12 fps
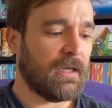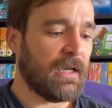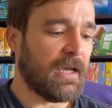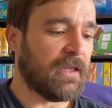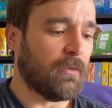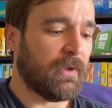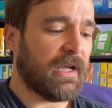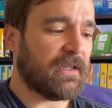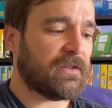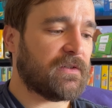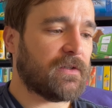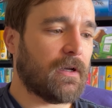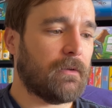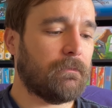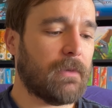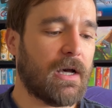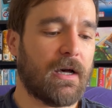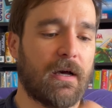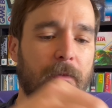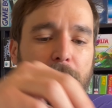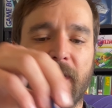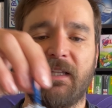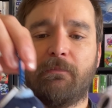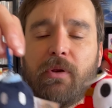And then we got some
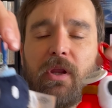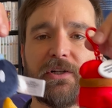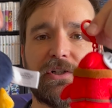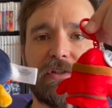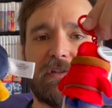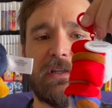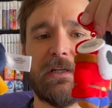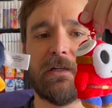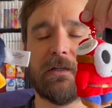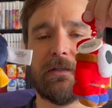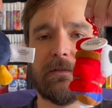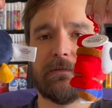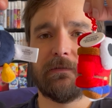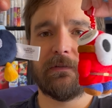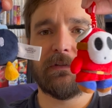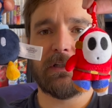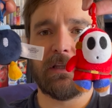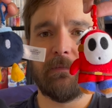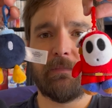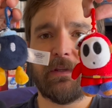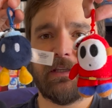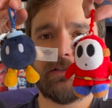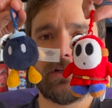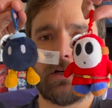mini plushes here to clip
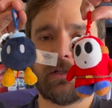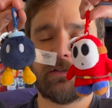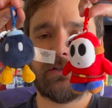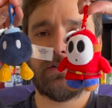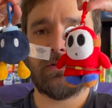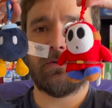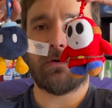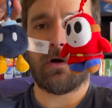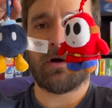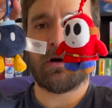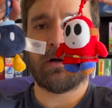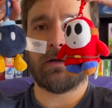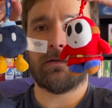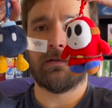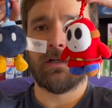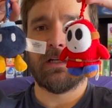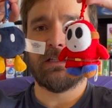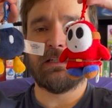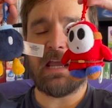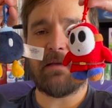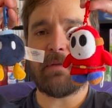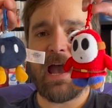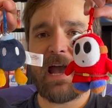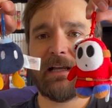these onto our day
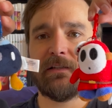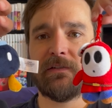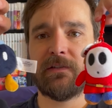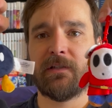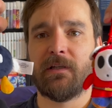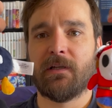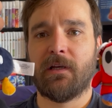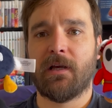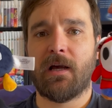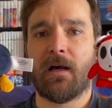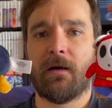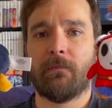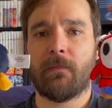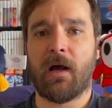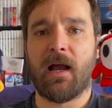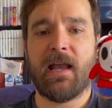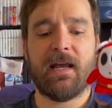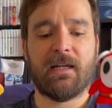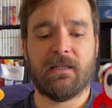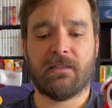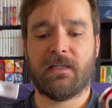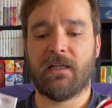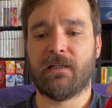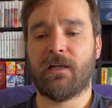bags. I had
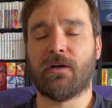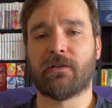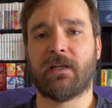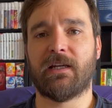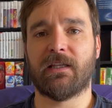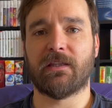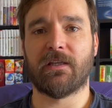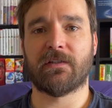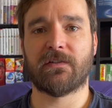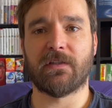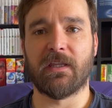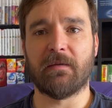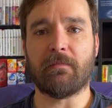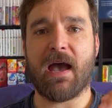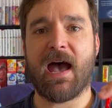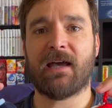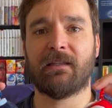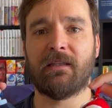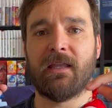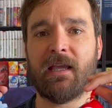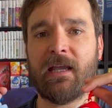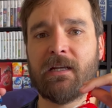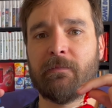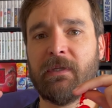intended on getting the sling bag, the
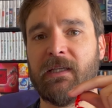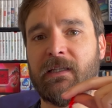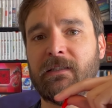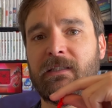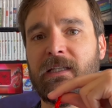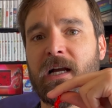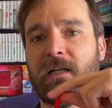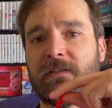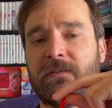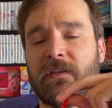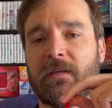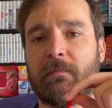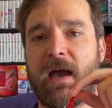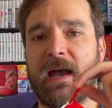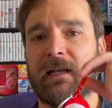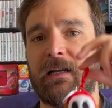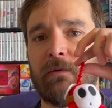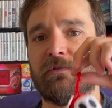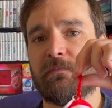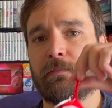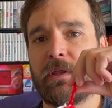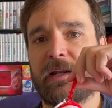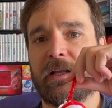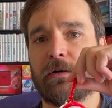enemy neon sling bag, and I was
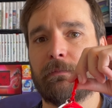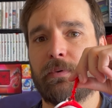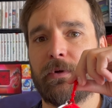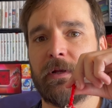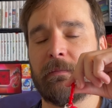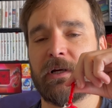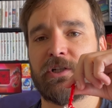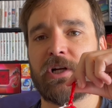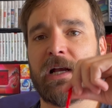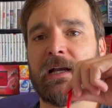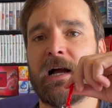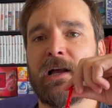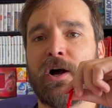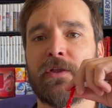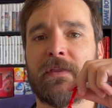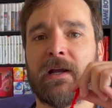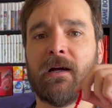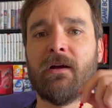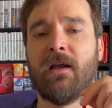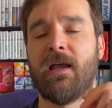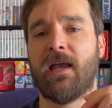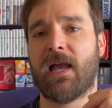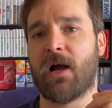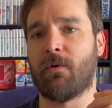planning on putting my Shy Guy on there.
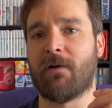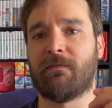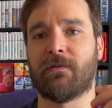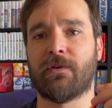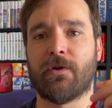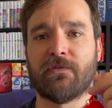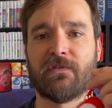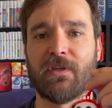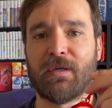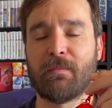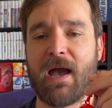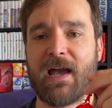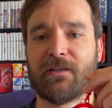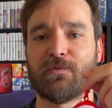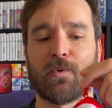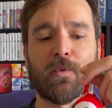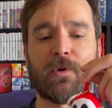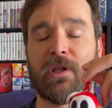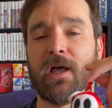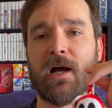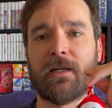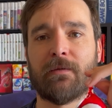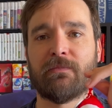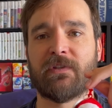However, those sling bags were one of the
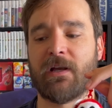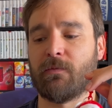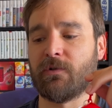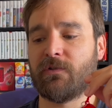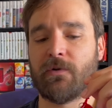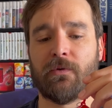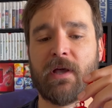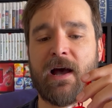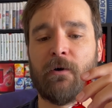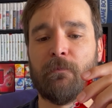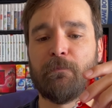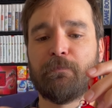items that were sold out.